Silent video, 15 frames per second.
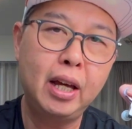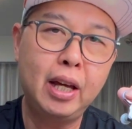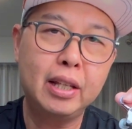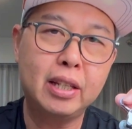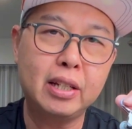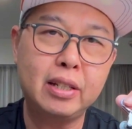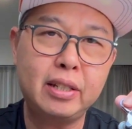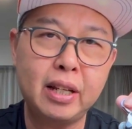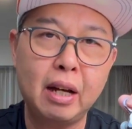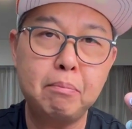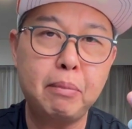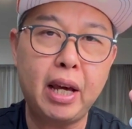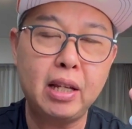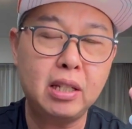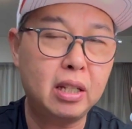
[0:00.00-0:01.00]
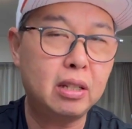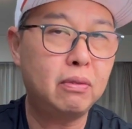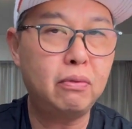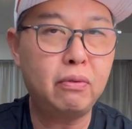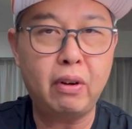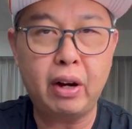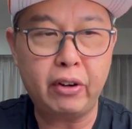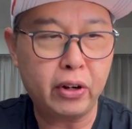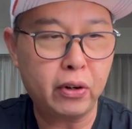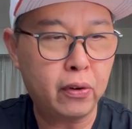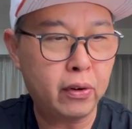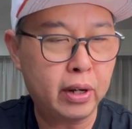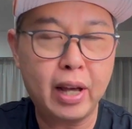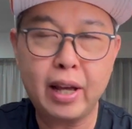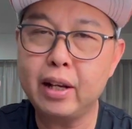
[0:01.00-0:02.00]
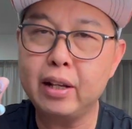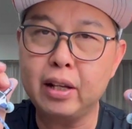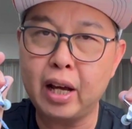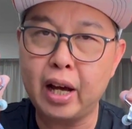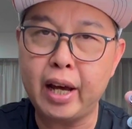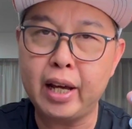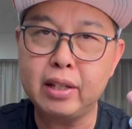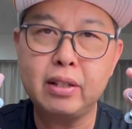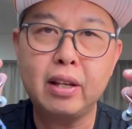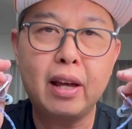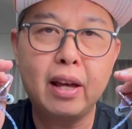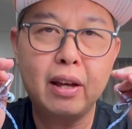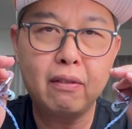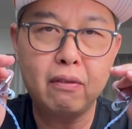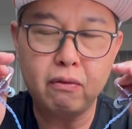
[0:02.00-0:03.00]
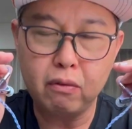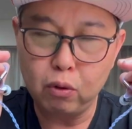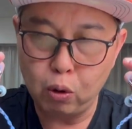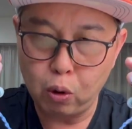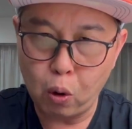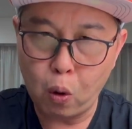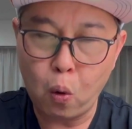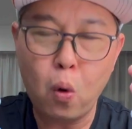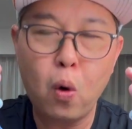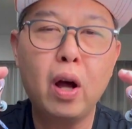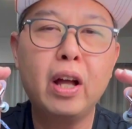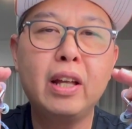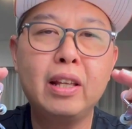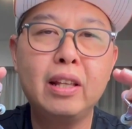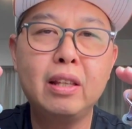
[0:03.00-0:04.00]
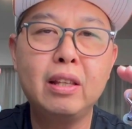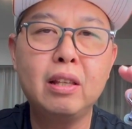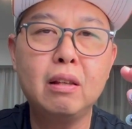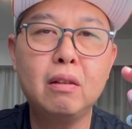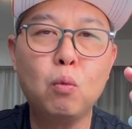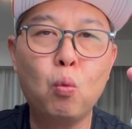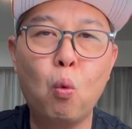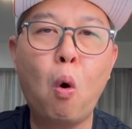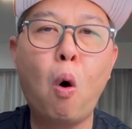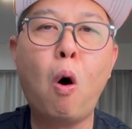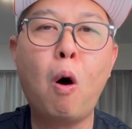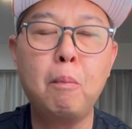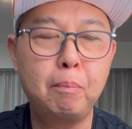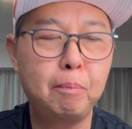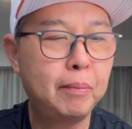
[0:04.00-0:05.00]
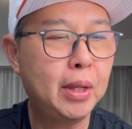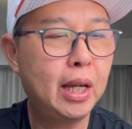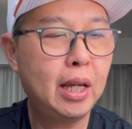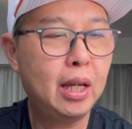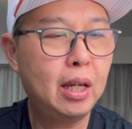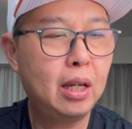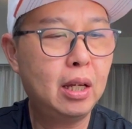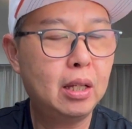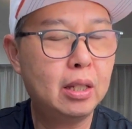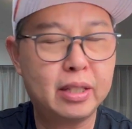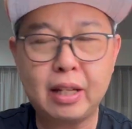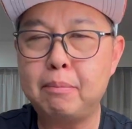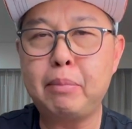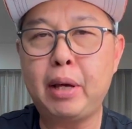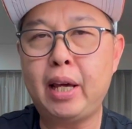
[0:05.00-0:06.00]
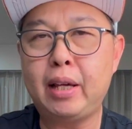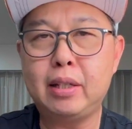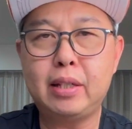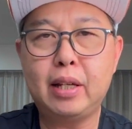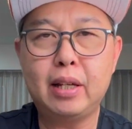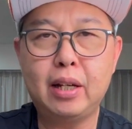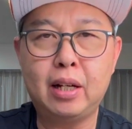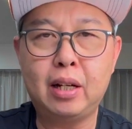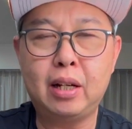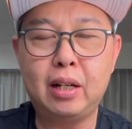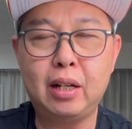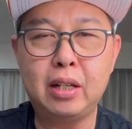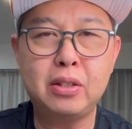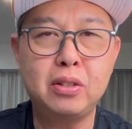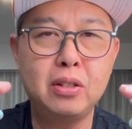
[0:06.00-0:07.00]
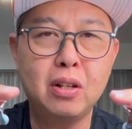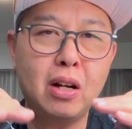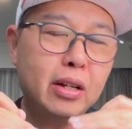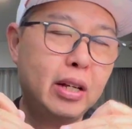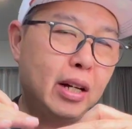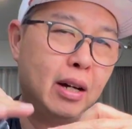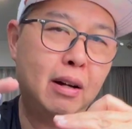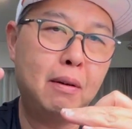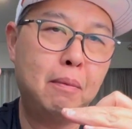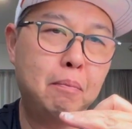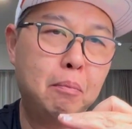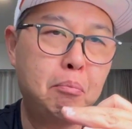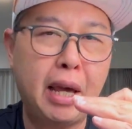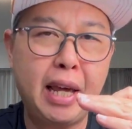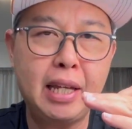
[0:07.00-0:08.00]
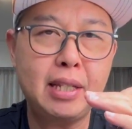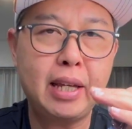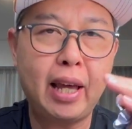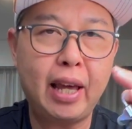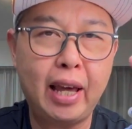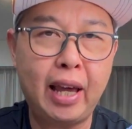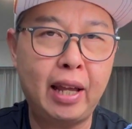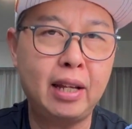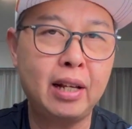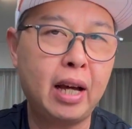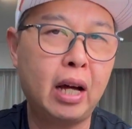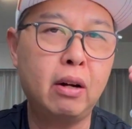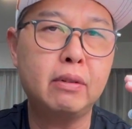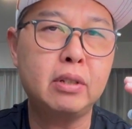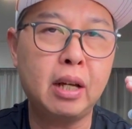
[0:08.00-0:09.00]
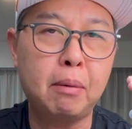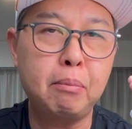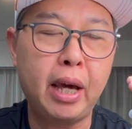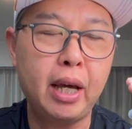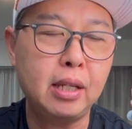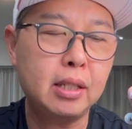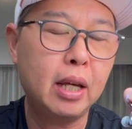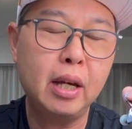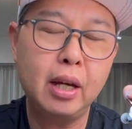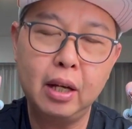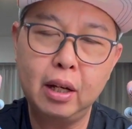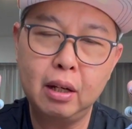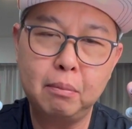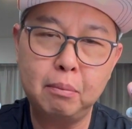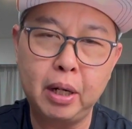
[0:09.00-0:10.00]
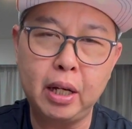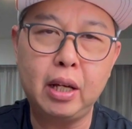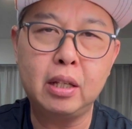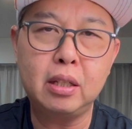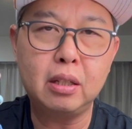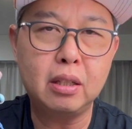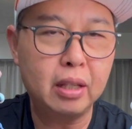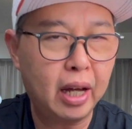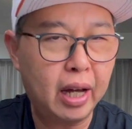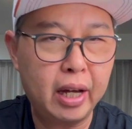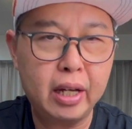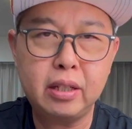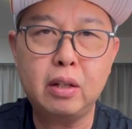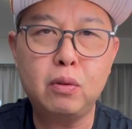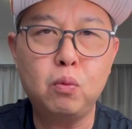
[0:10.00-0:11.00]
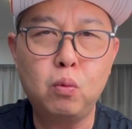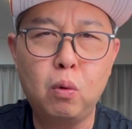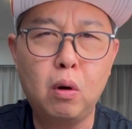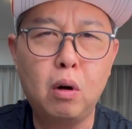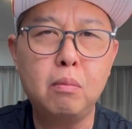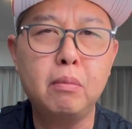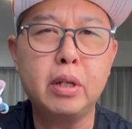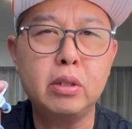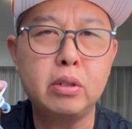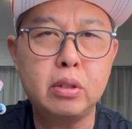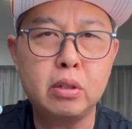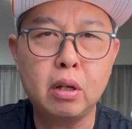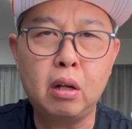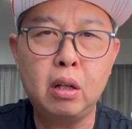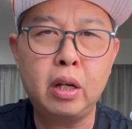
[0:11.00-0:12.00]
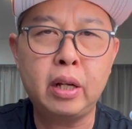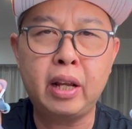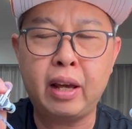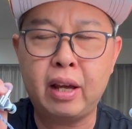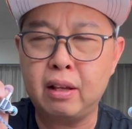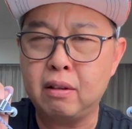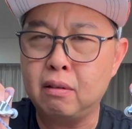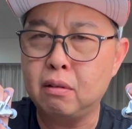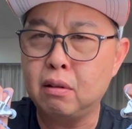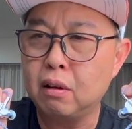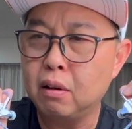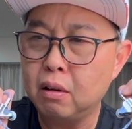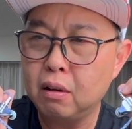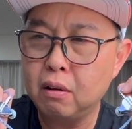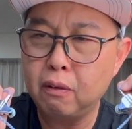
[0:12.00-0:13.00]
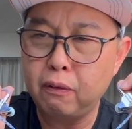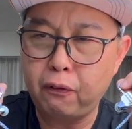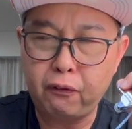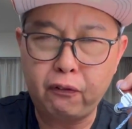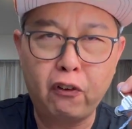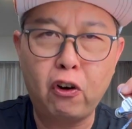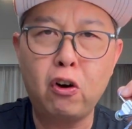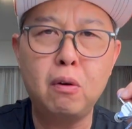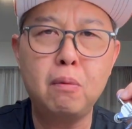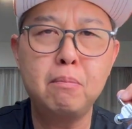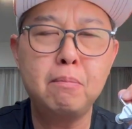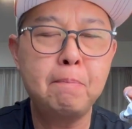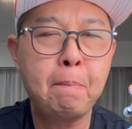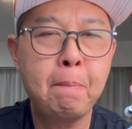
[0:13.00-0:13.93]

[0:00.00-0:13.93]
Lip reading: The sub bass is very good. Nice, low, warm sub bass. It's not a bass hit kind of sub bass, but it's nice and warm and solid and firm.